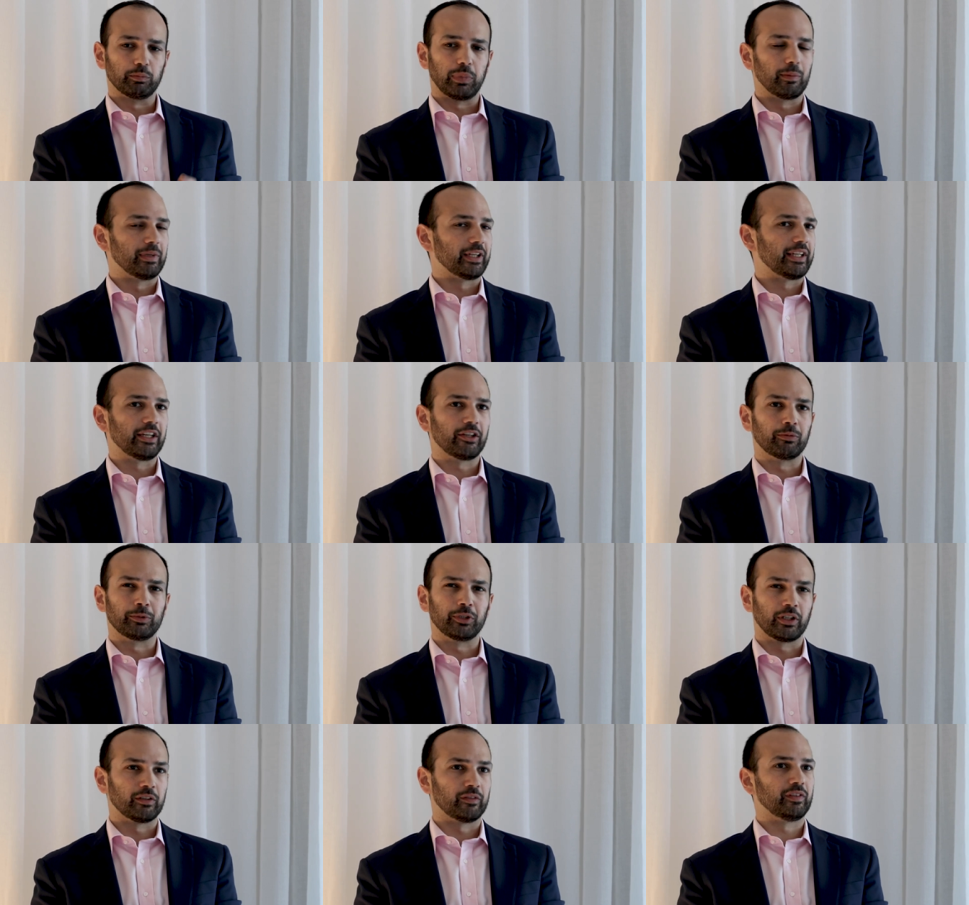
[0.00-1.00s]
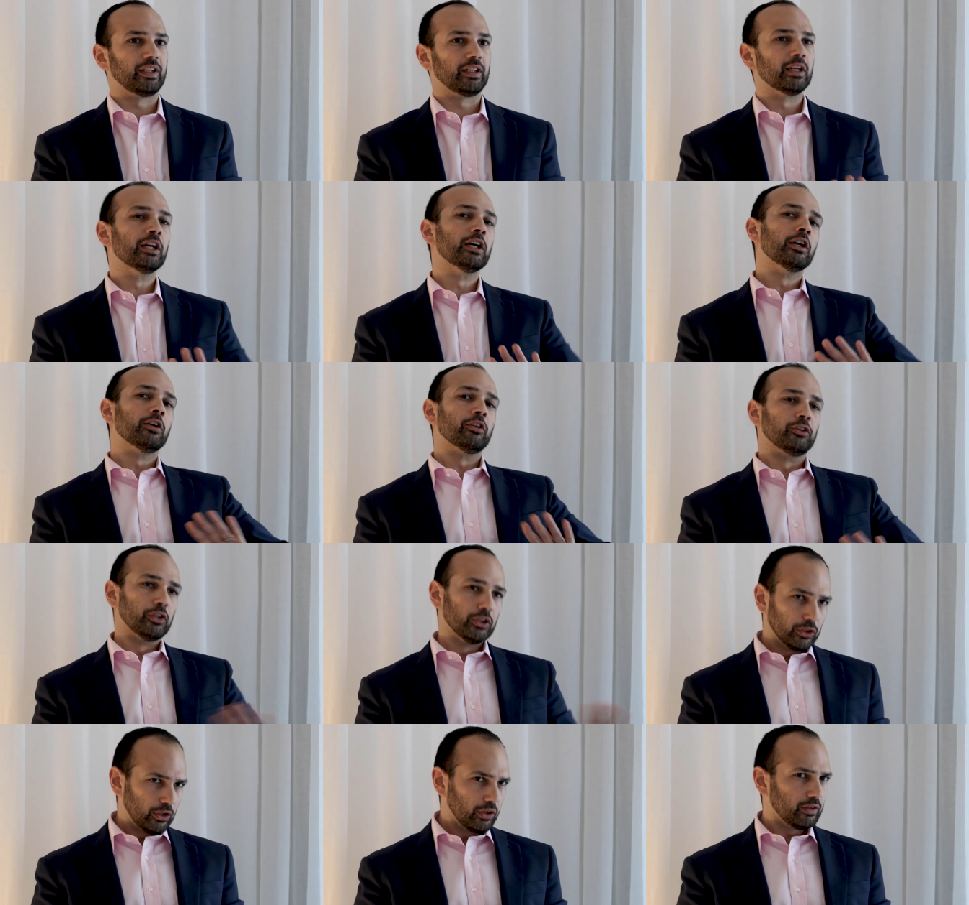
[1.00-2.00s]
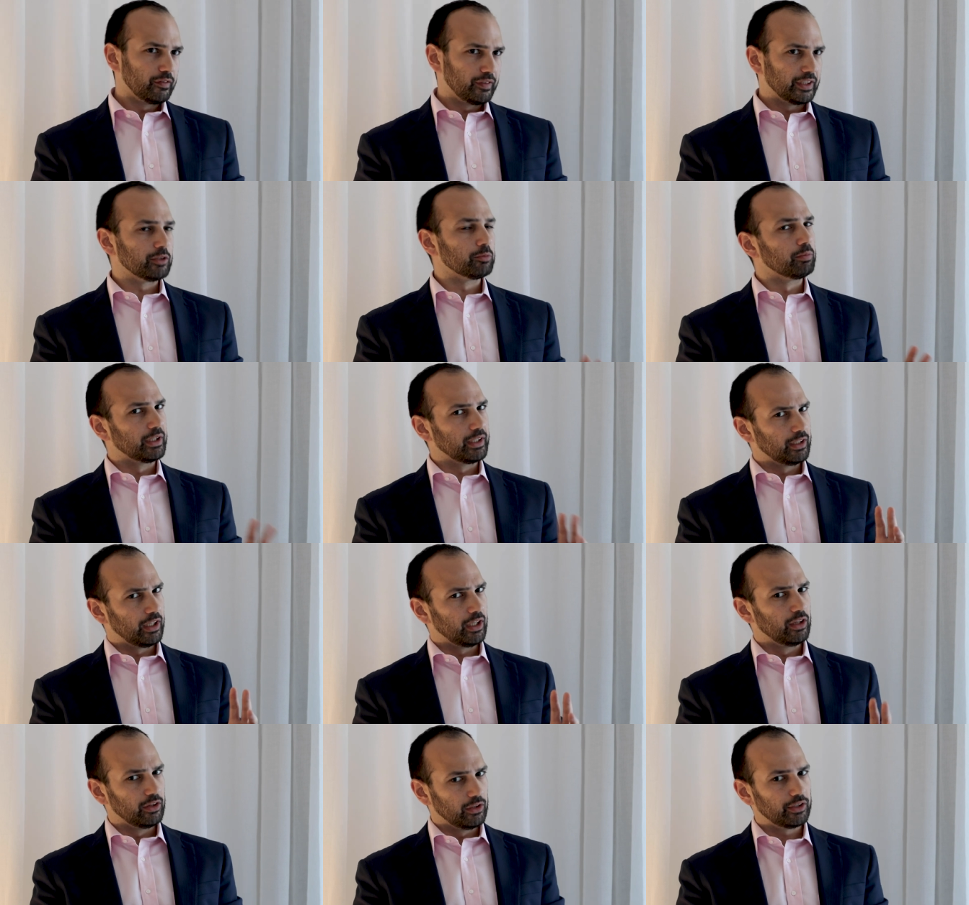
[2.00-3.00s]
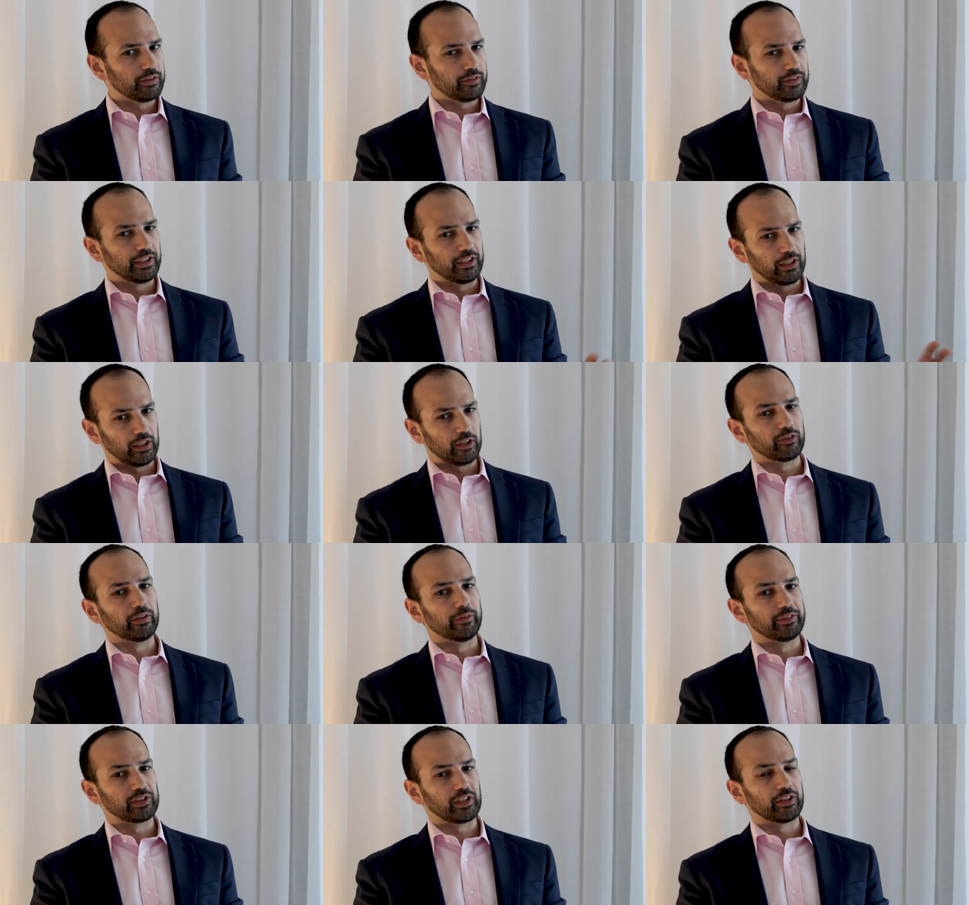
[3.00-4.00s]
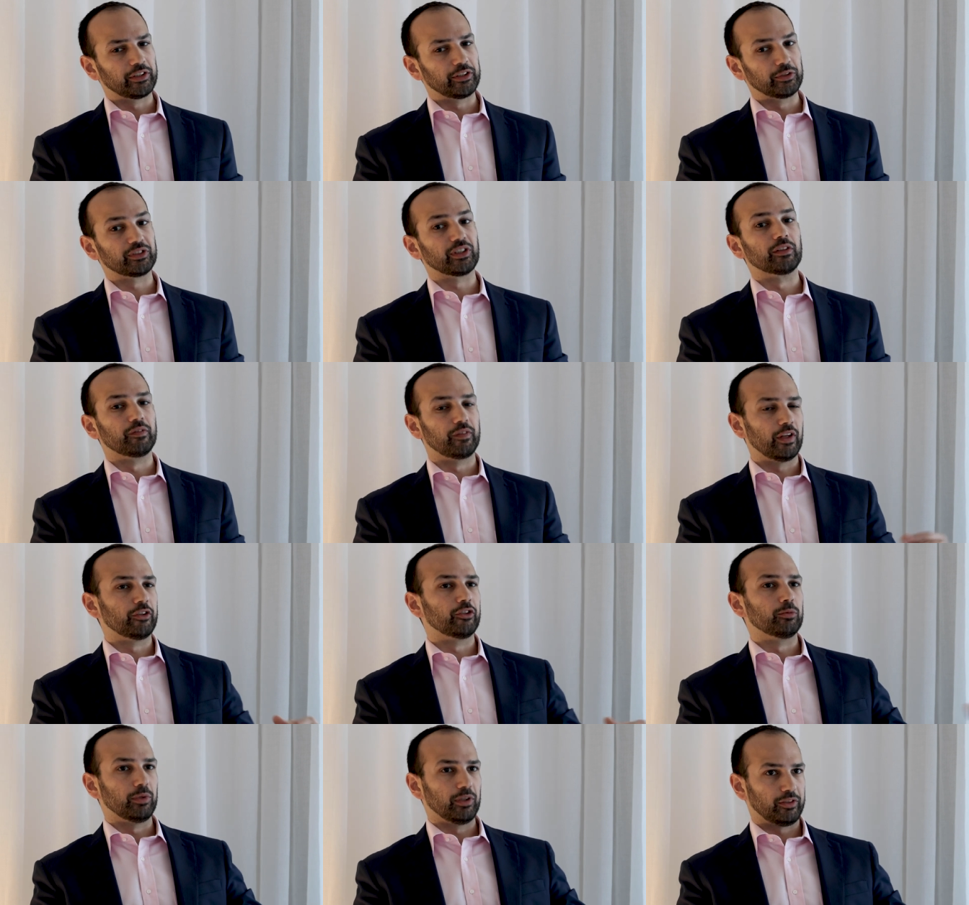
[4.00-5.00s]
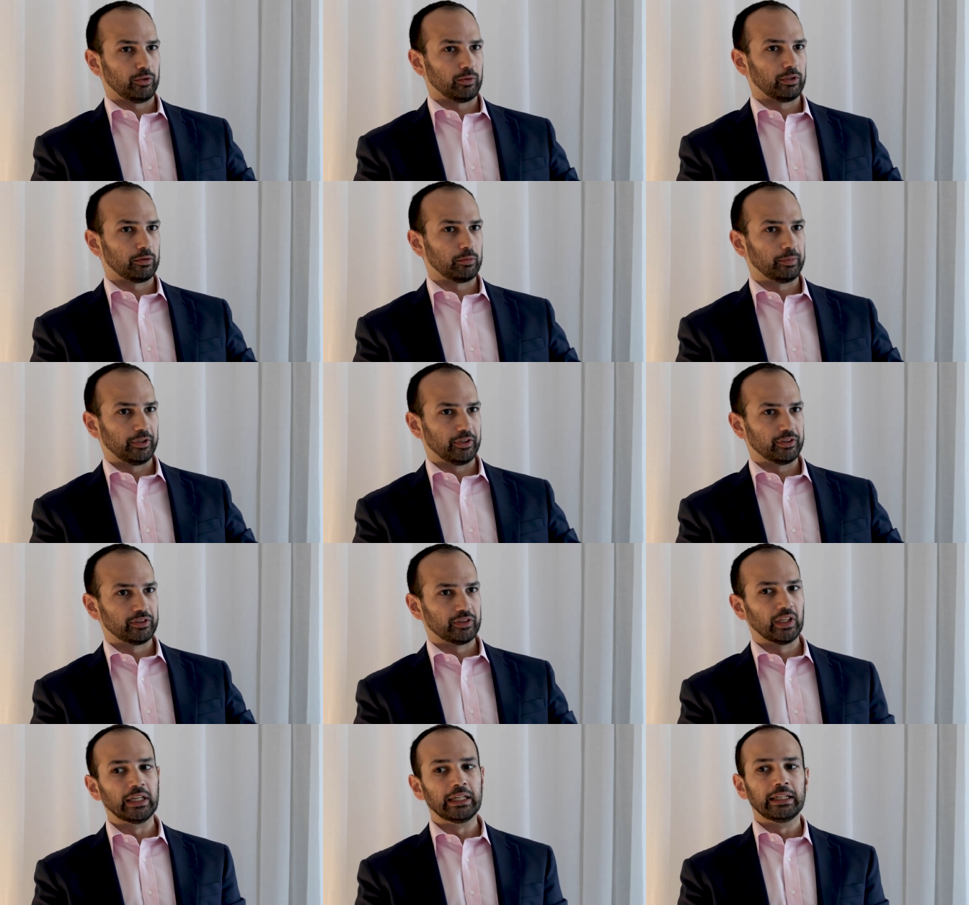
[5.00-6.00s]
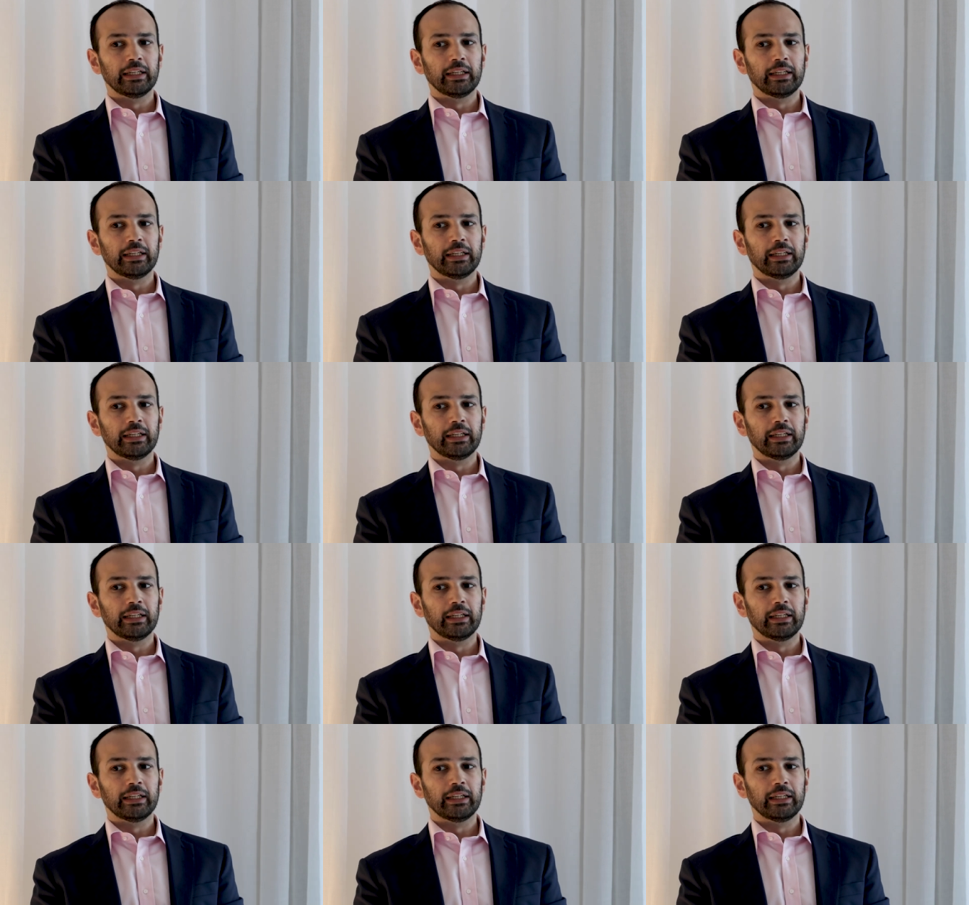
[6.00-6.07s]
public key cryptography, not all of it, but a lot of the algorithms that are used are vulnerable to quantum computers.